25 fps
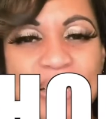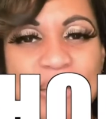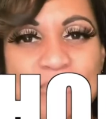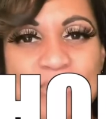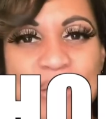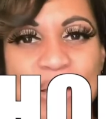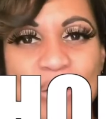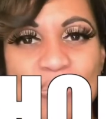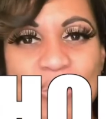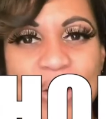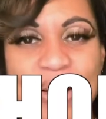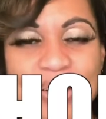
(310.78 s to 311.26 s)

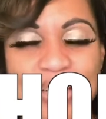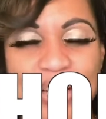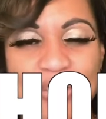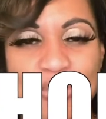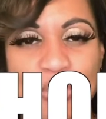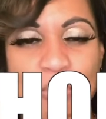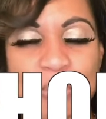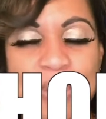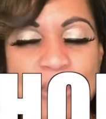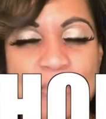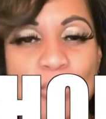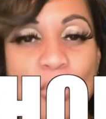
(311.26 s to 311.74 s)
be around
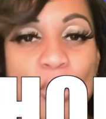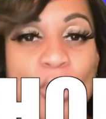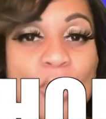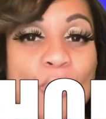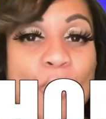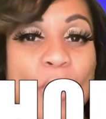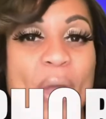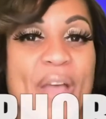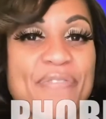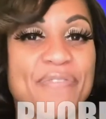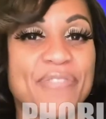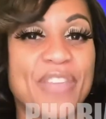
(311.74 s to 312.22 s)
other people,
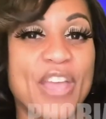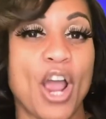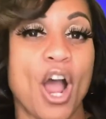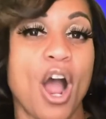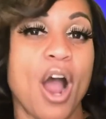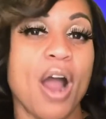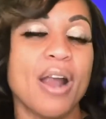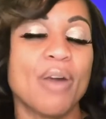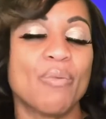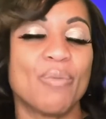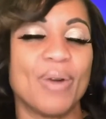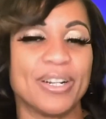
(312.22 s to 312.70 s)
or if they
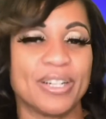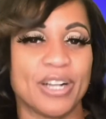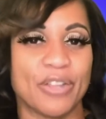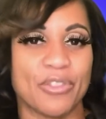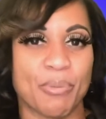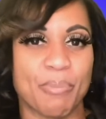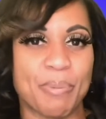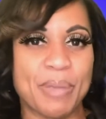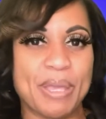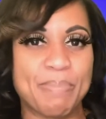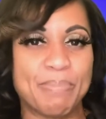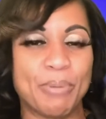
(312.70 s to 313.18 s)
are around
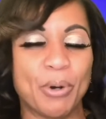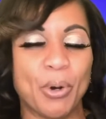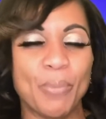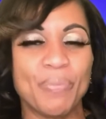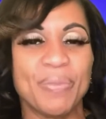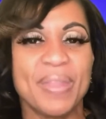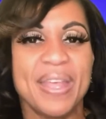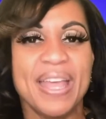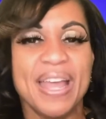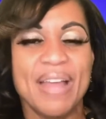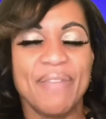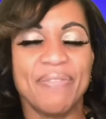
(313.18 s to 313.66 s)
other people,
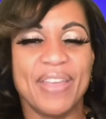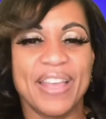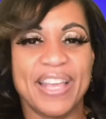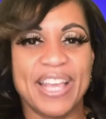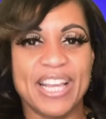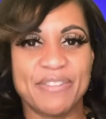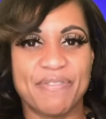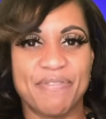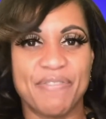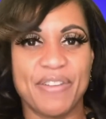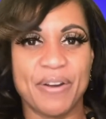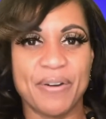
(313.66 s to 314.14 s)
they
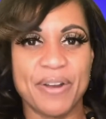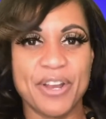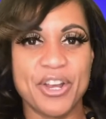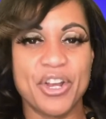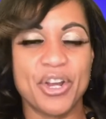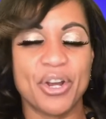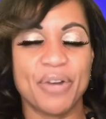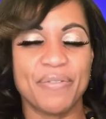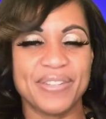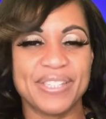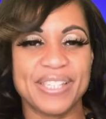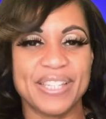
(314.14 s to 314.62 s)
get very
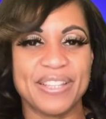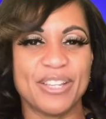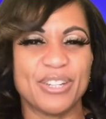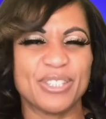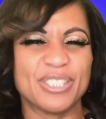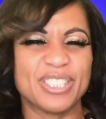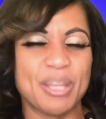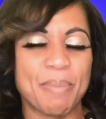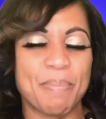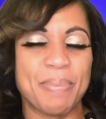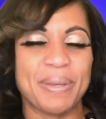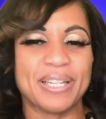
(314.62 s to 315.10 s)
nervous and they're
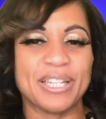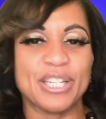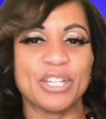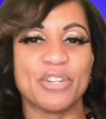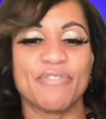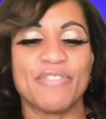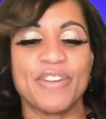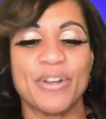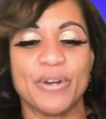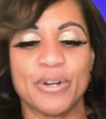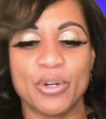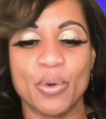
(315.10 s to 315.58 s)
typically
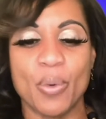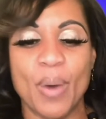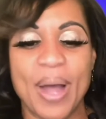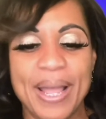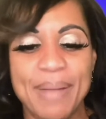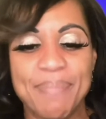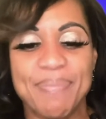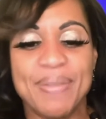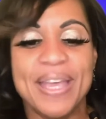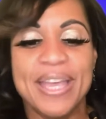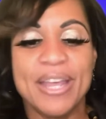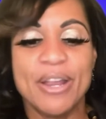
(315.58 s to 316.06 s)
very
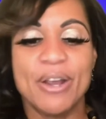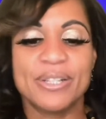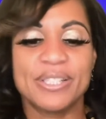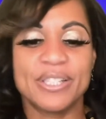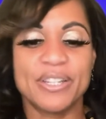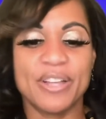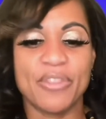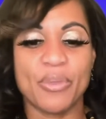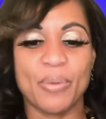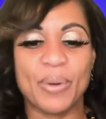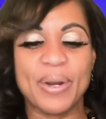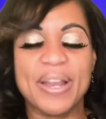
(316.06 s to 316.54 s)
quiet. Here's
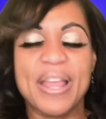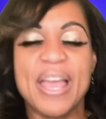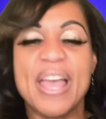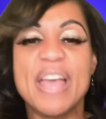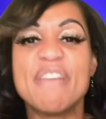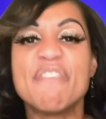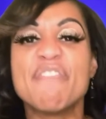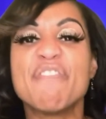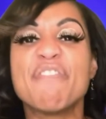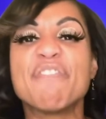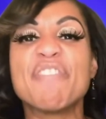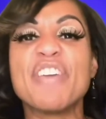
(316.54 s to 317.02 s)
another one.
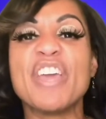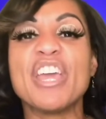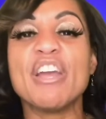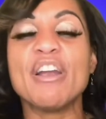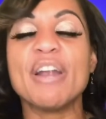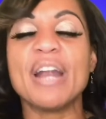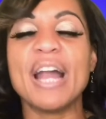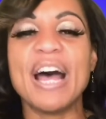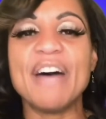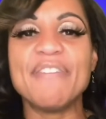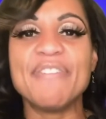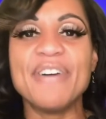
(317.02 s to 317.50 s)

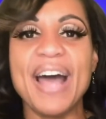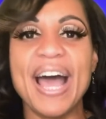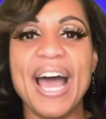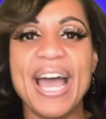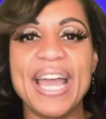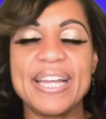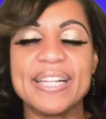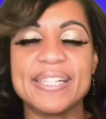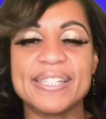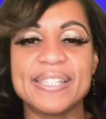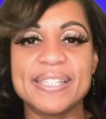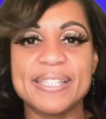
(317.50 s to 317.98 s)
Fear of
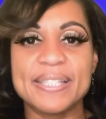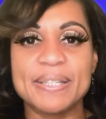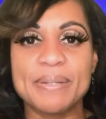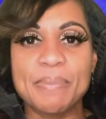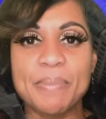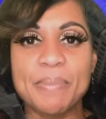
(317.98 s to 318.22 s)
heights.